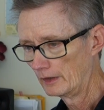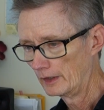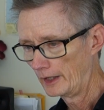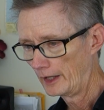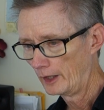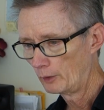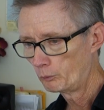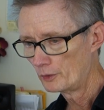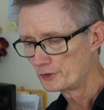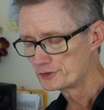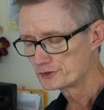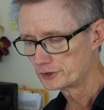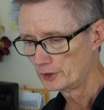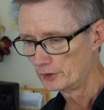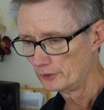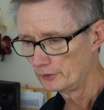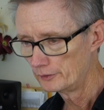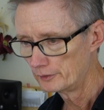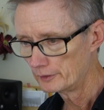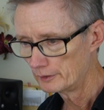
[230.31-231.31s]
I once
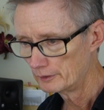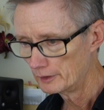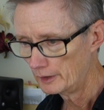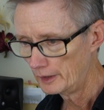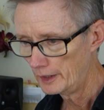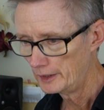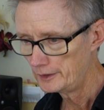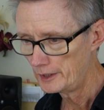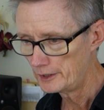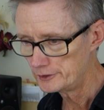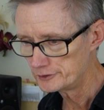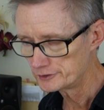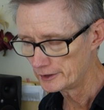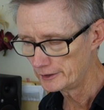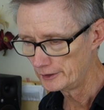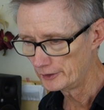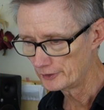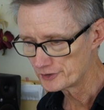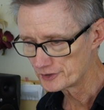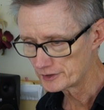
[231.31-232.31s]
heard an
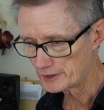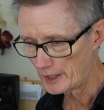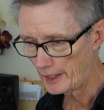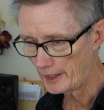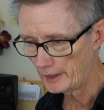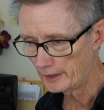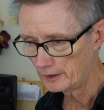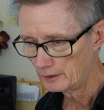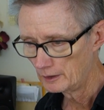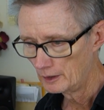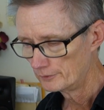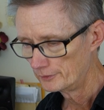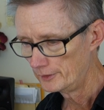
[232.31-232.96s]
engineer say,